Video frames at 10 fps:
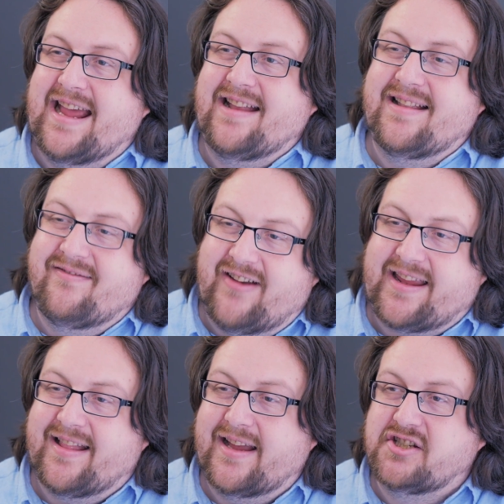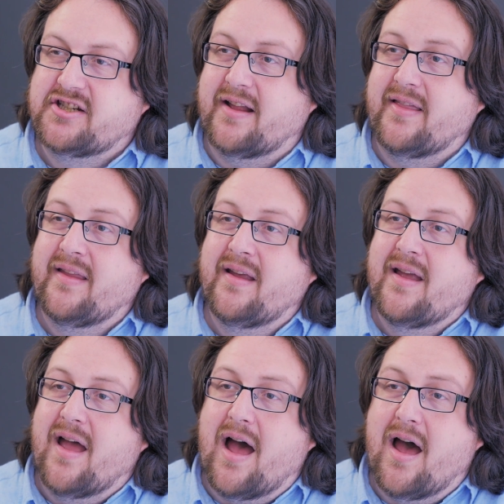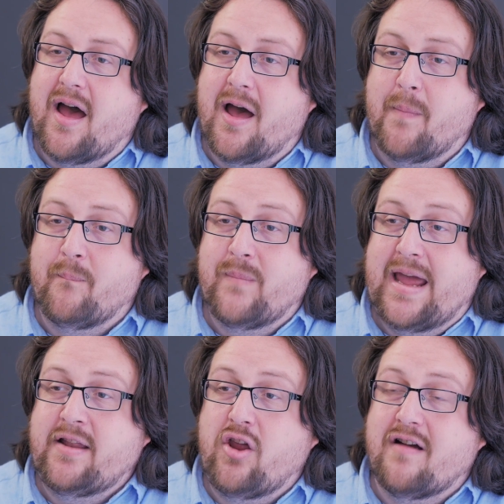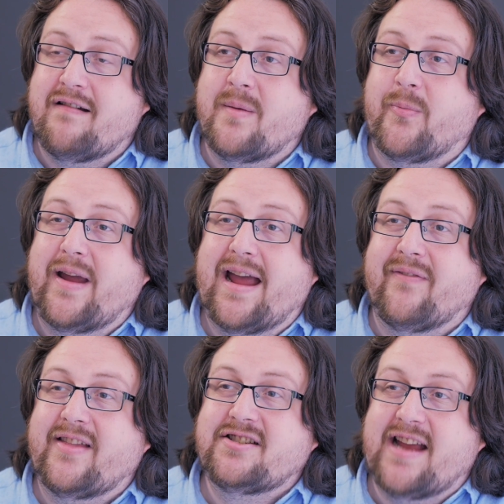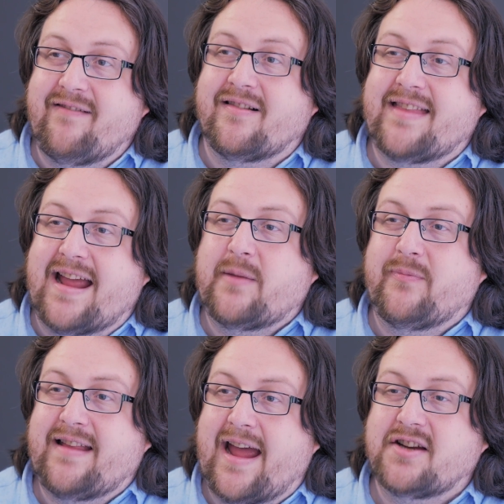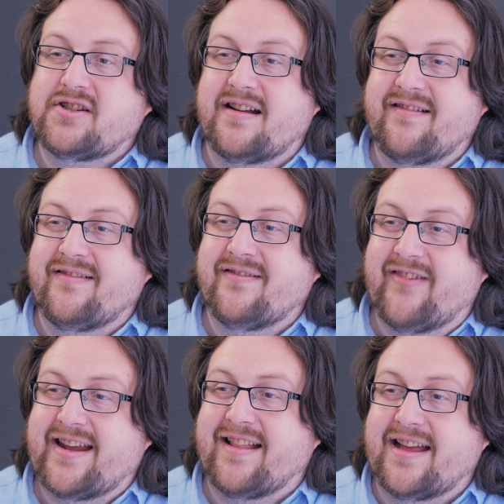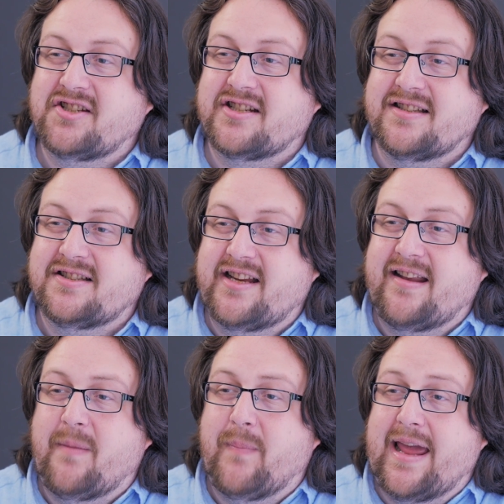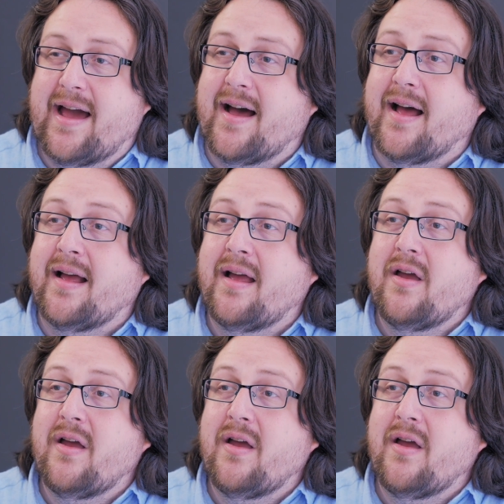in regulation. In Europe, we have the General Data Protection Regulation, GDPR,